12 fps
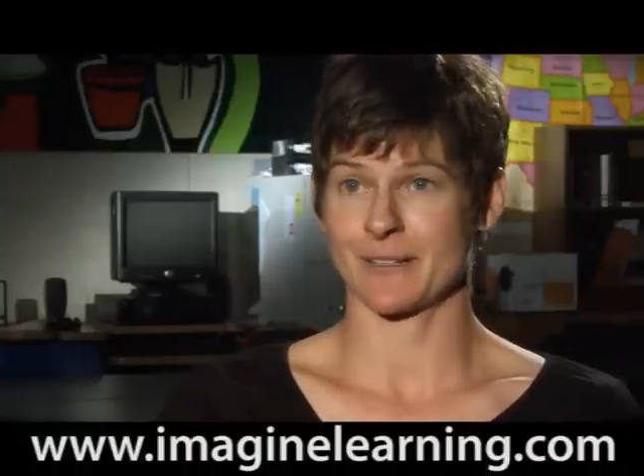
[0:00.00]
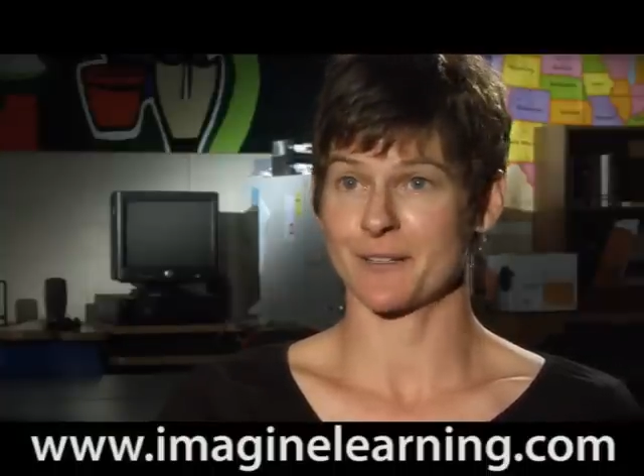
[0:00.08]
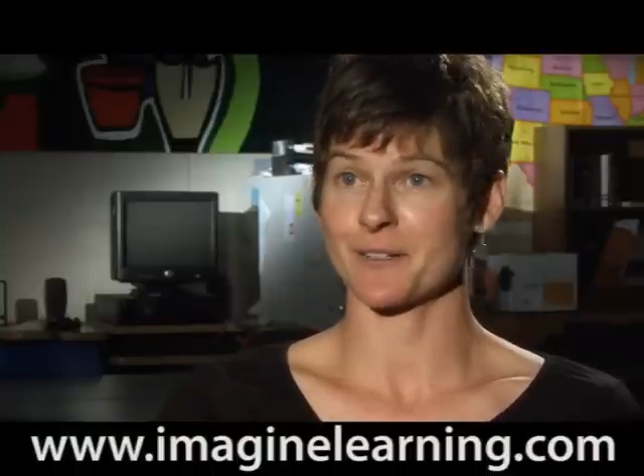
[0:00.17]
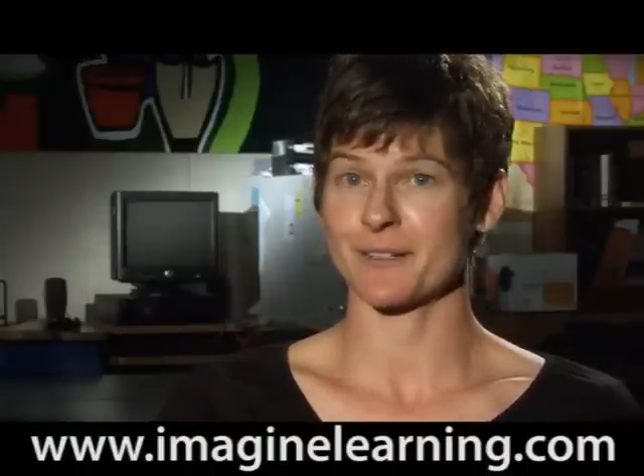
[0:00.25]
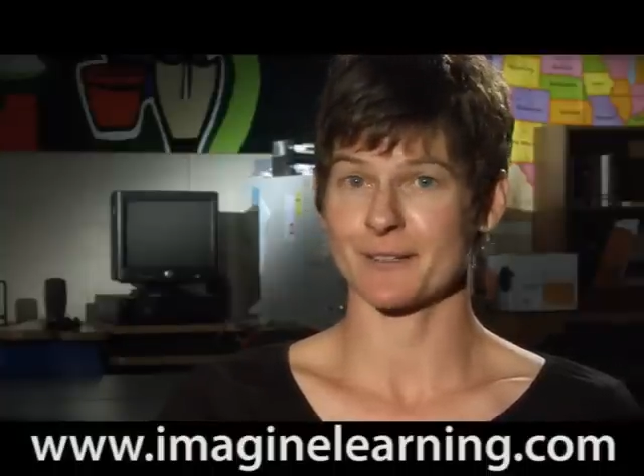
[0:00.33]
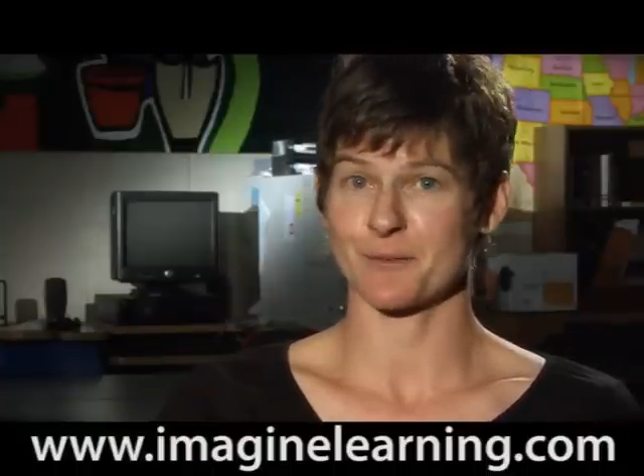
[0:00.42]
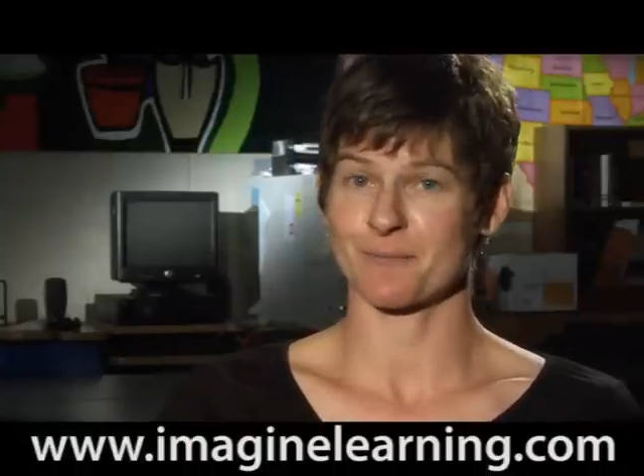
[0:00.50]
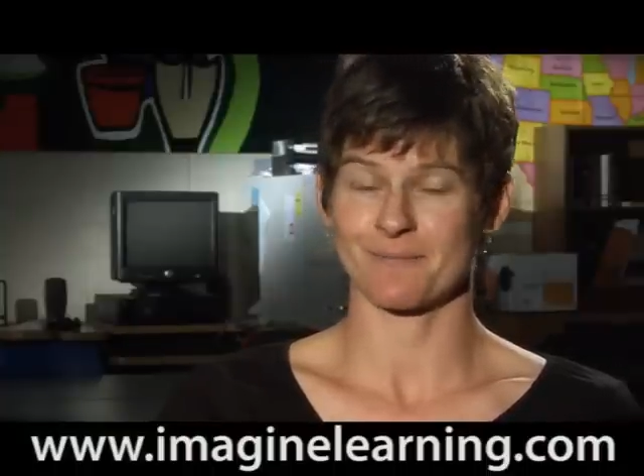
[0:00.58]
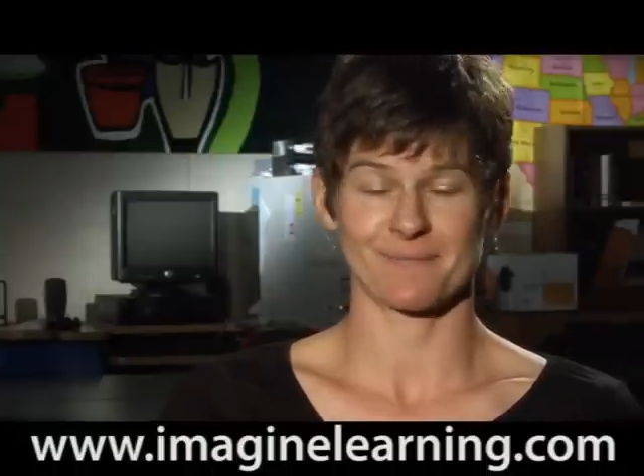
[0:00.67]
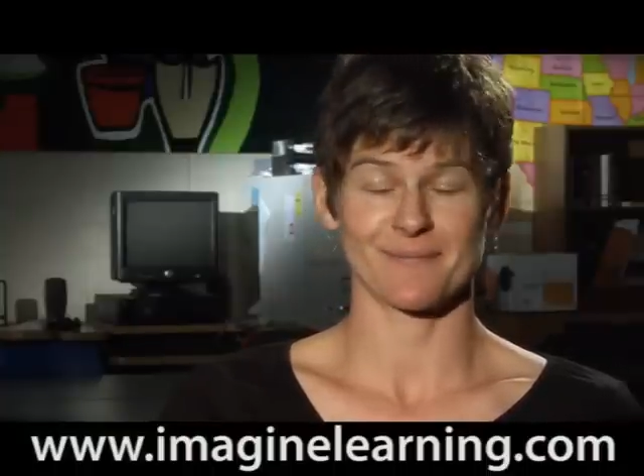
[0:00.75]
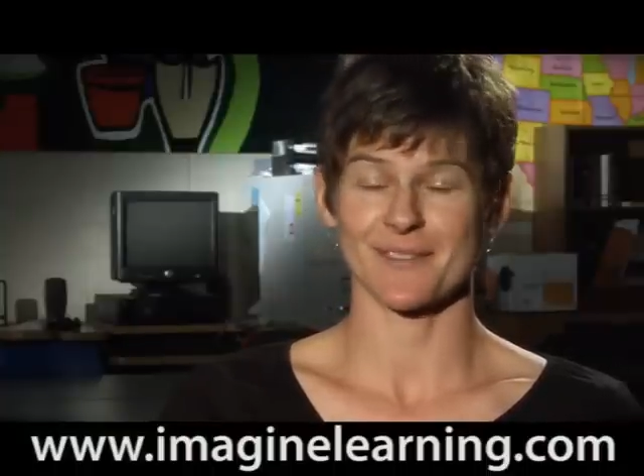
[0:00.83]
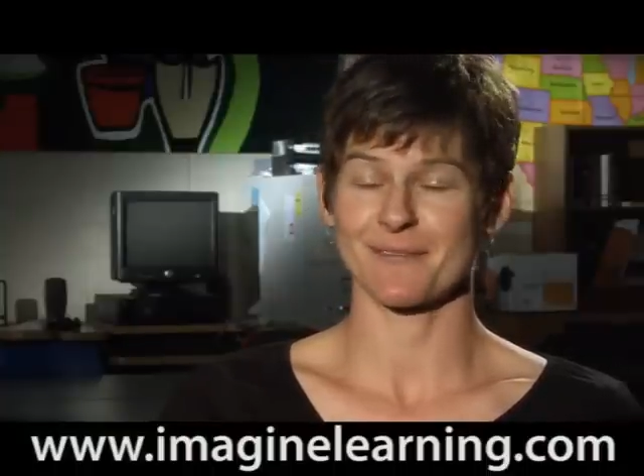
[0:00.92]
They're the,
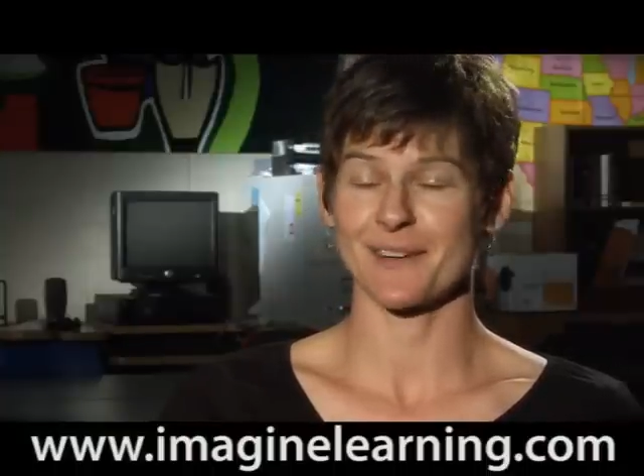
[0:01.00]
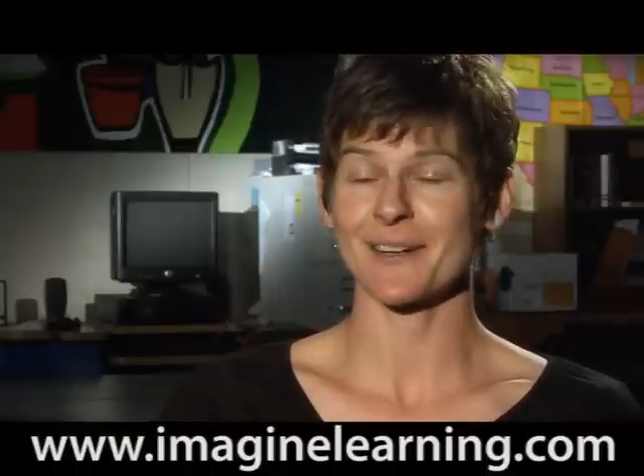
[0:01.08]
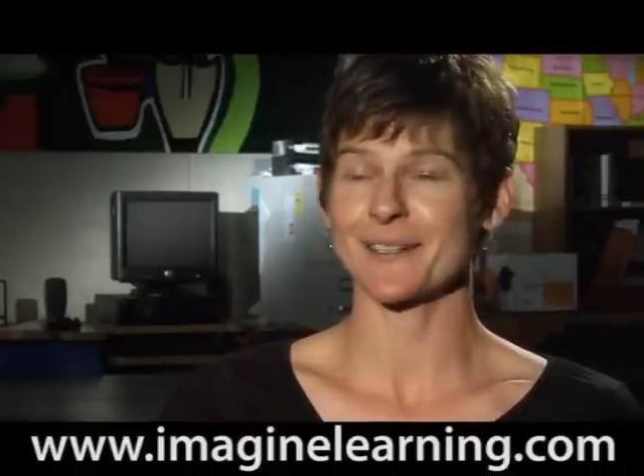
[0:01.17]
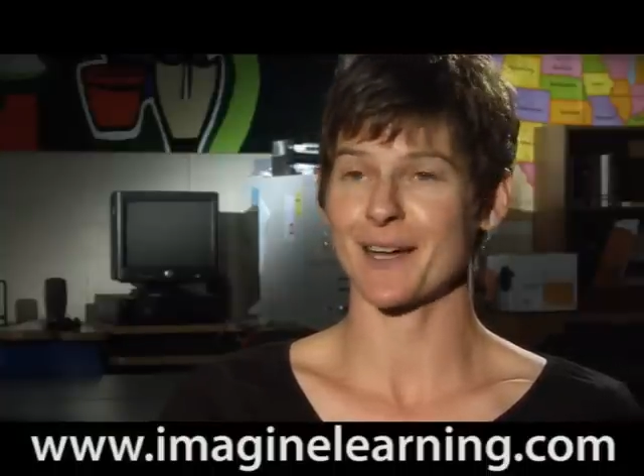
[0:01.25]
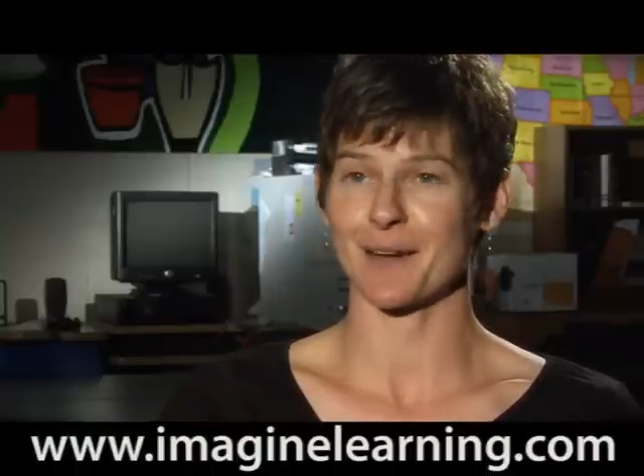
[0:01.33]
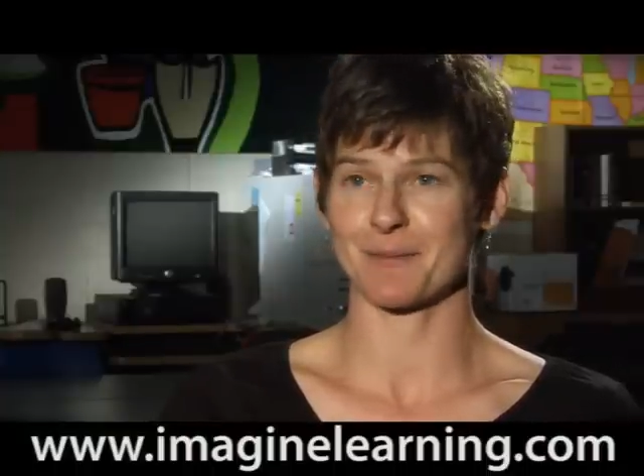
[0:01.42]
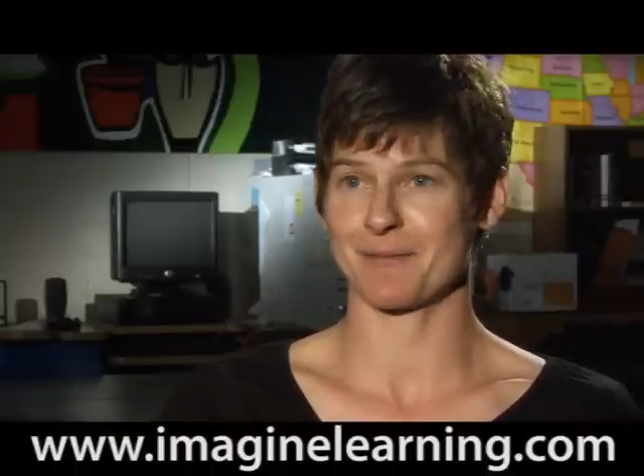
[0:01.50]
the very top